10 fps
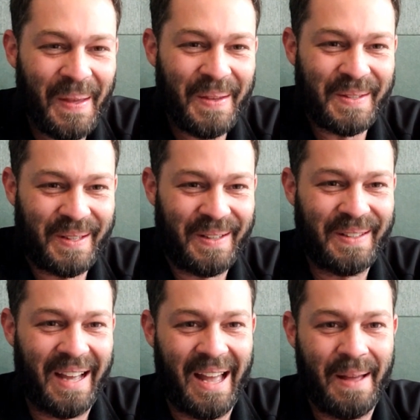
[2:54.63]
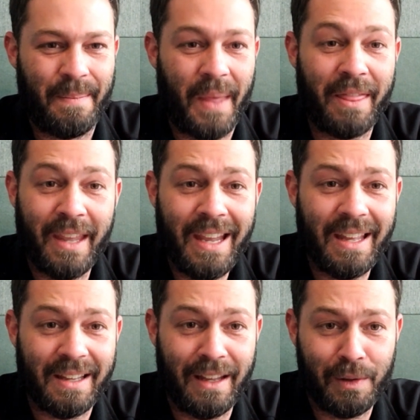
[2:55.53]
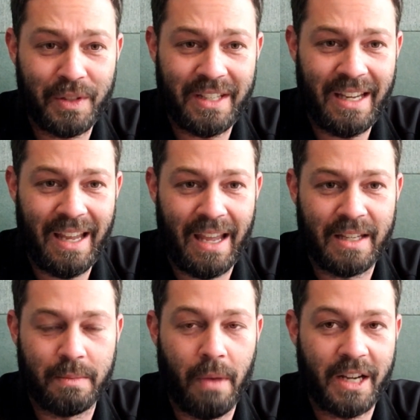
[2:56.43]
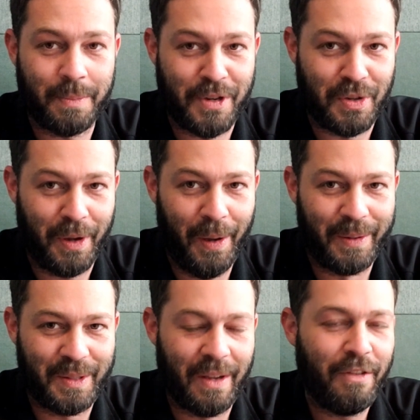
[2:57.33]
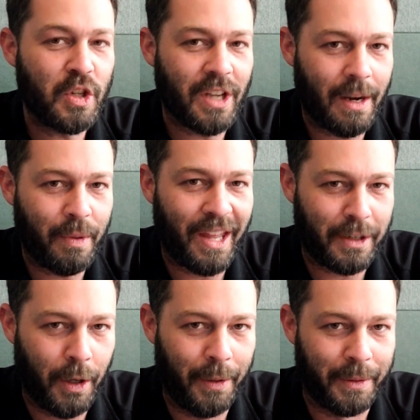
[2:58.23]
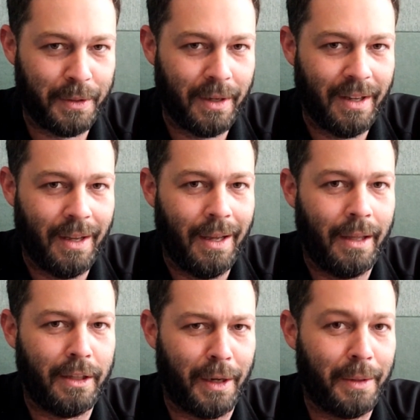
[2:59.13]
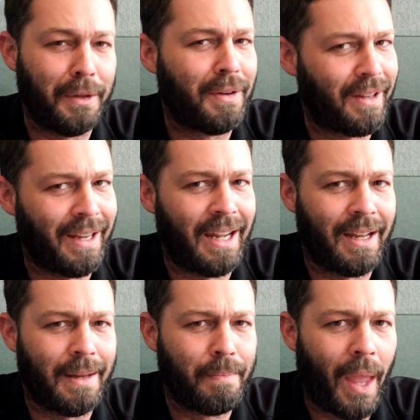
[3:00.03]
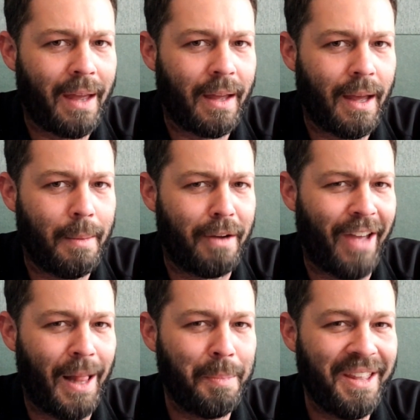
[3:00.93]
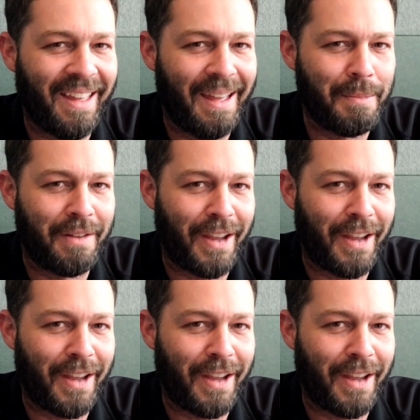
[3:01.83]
So, and there you'll see is my special code. So if you sign up with that code, you're going to get a bit of a helping there, a bit of